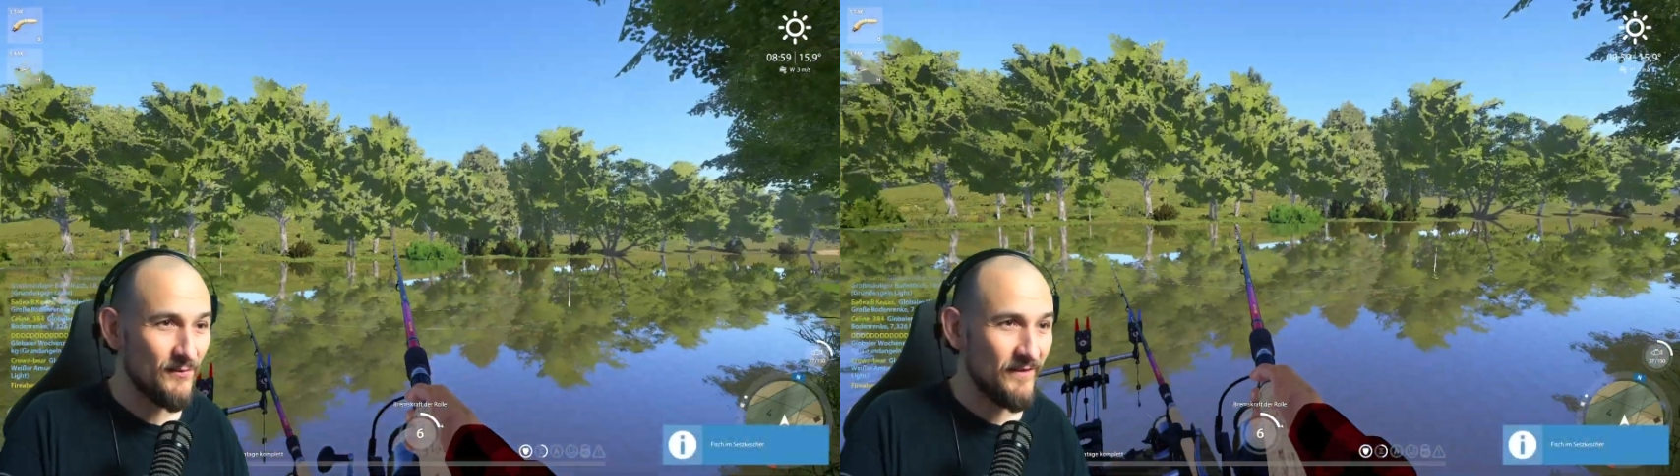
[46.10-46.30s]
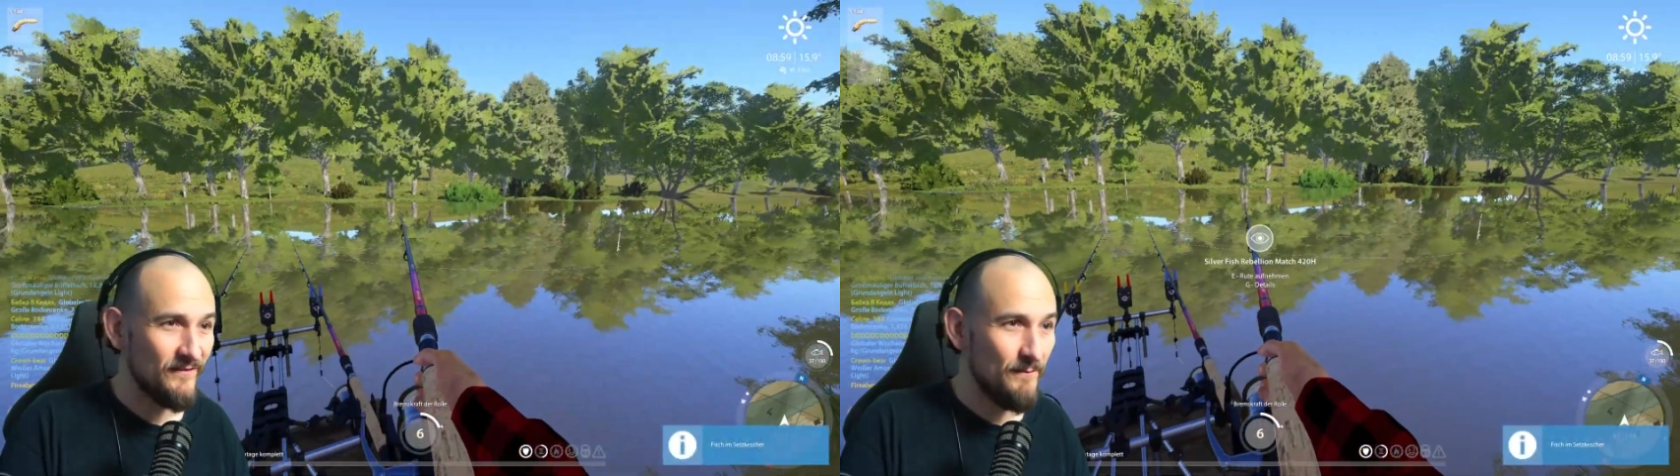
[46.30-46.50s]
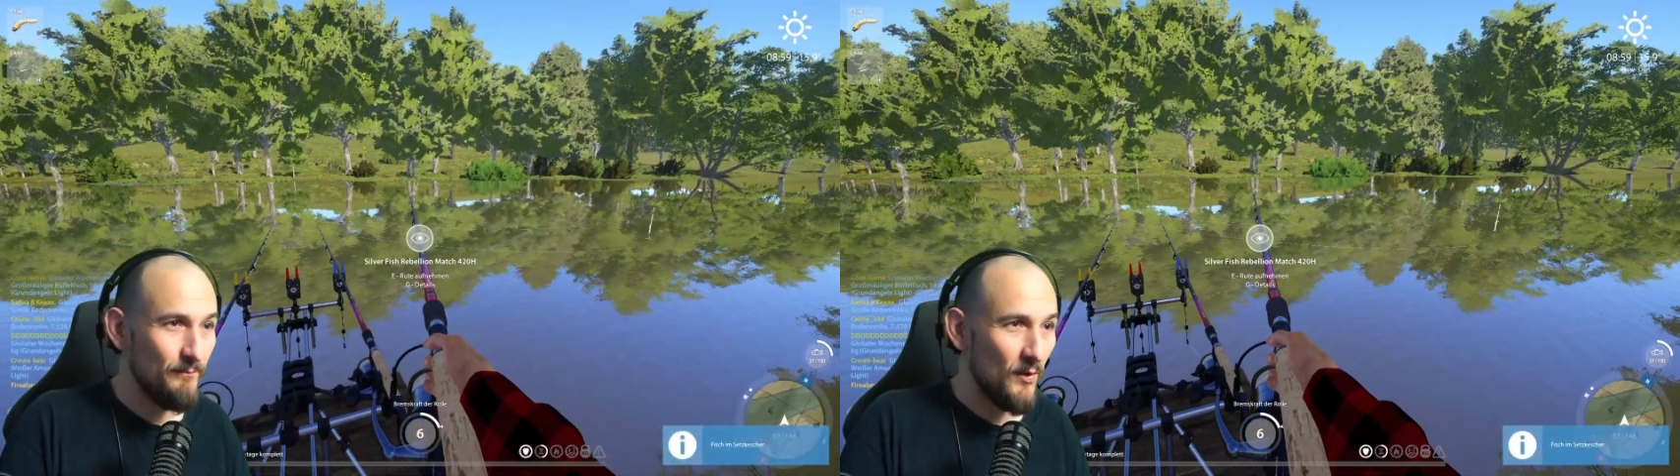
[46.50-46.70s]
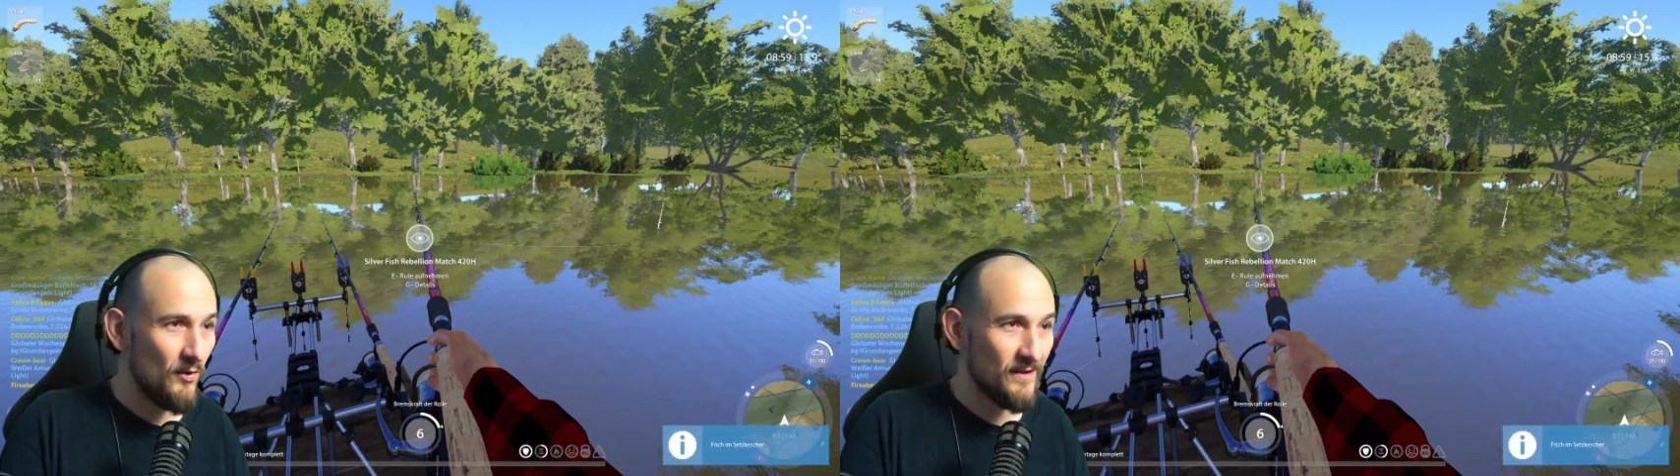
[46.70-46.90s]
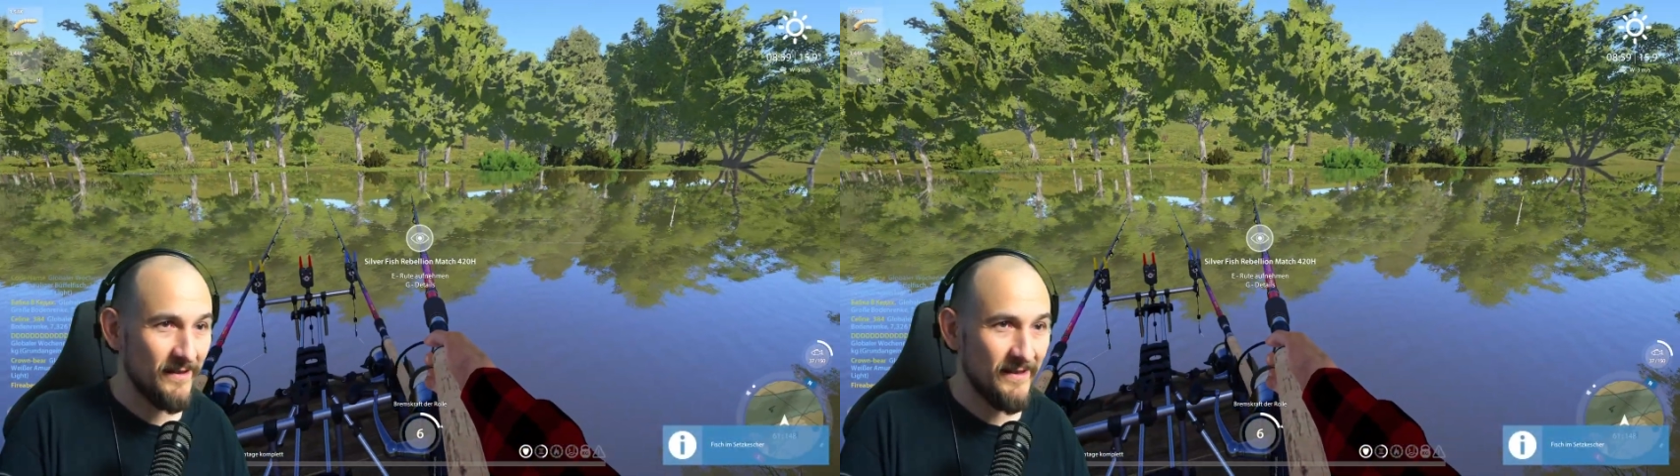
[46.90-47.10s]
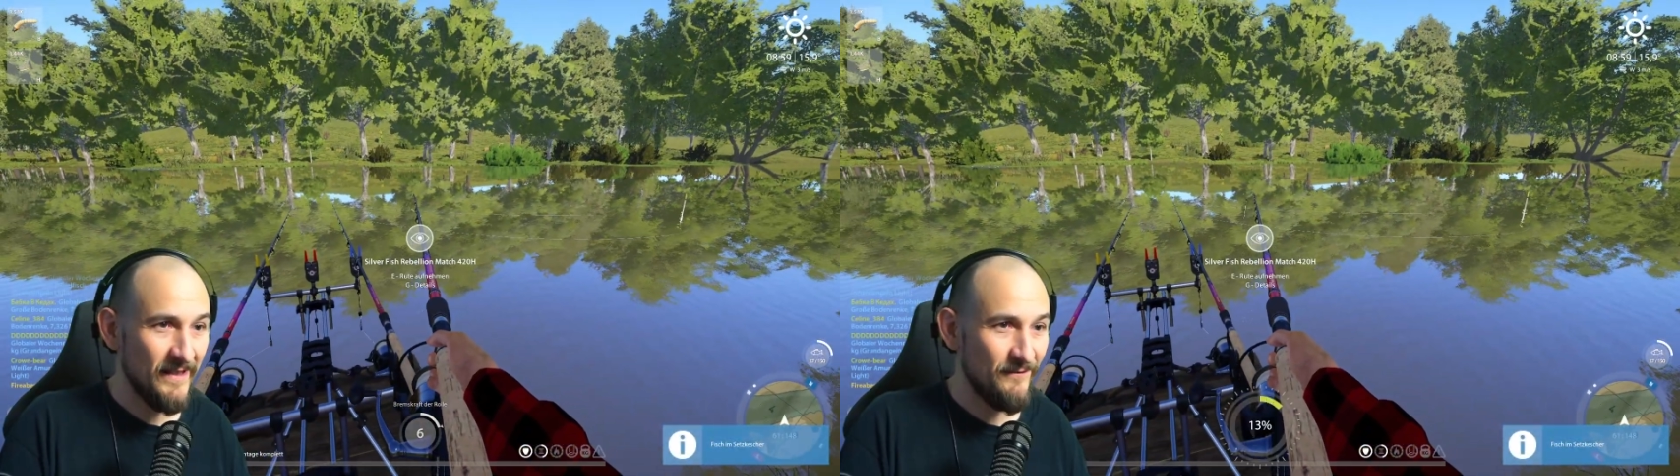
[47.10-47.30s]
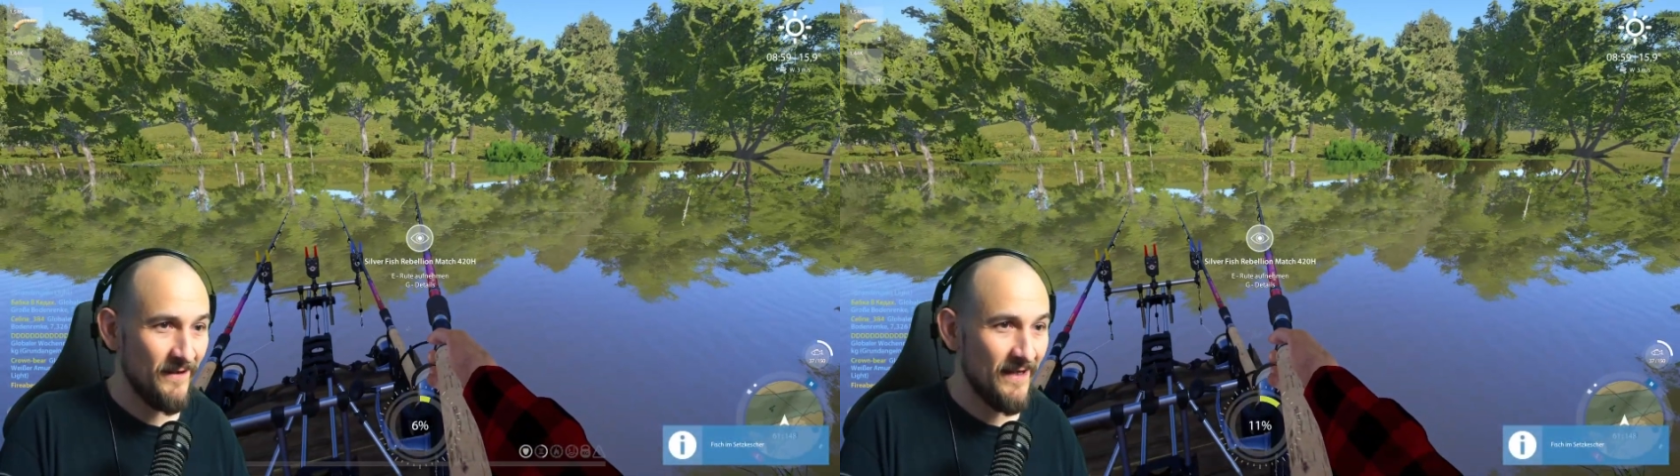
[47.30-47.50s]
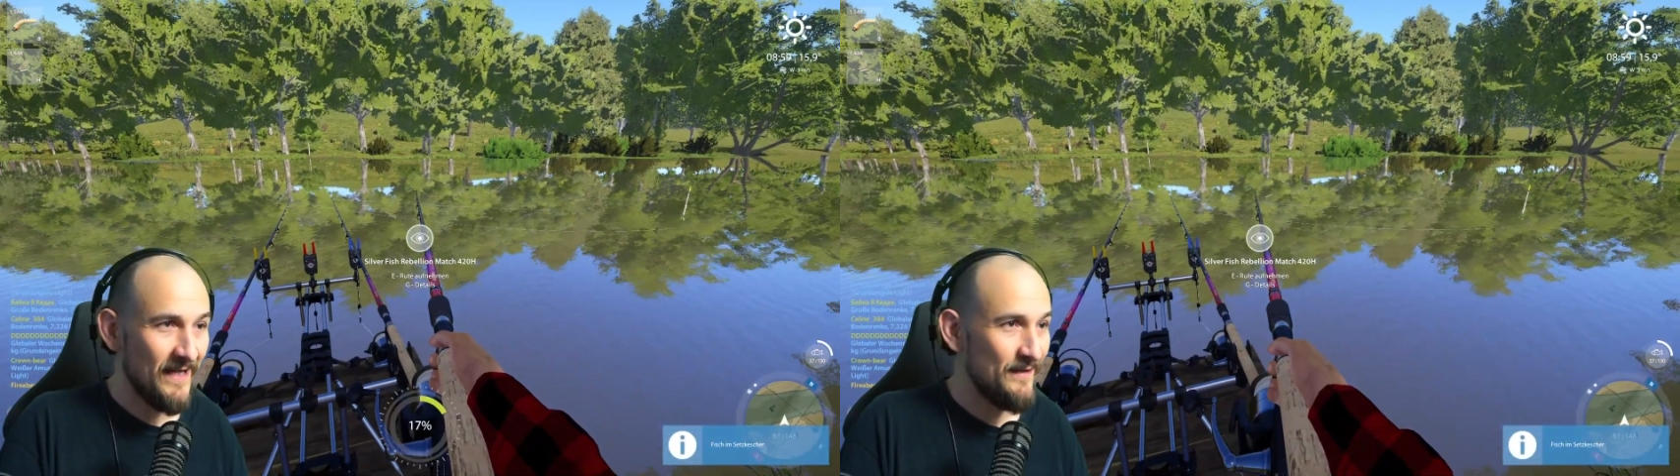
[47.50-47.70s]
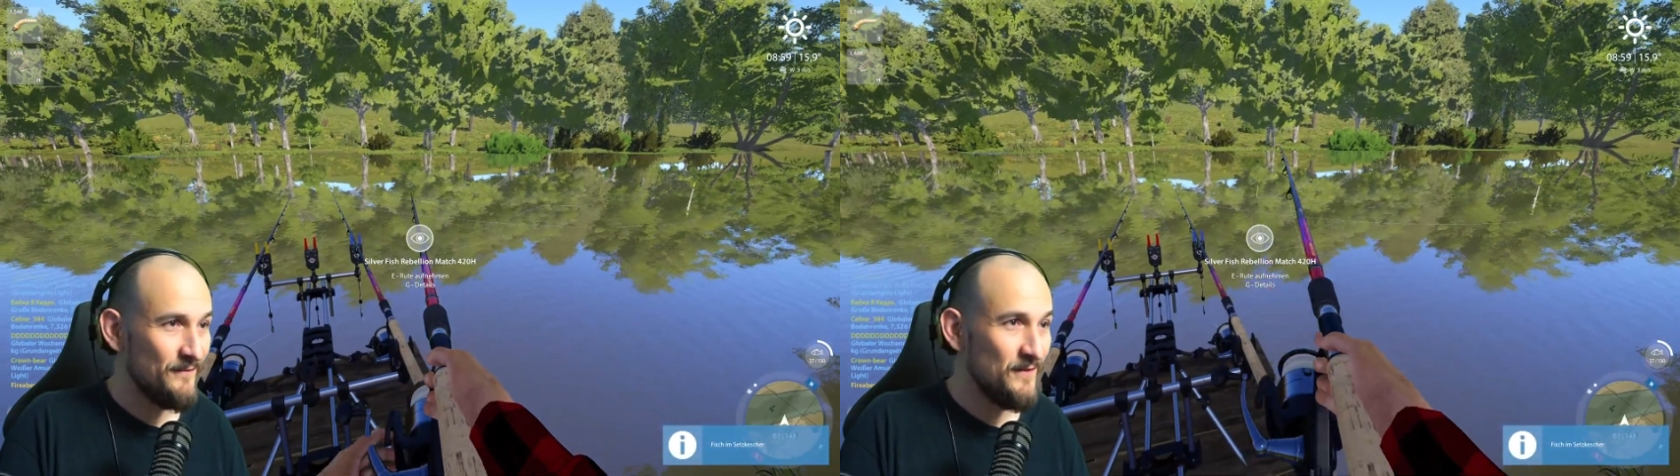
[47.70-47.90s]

at the Donets, and that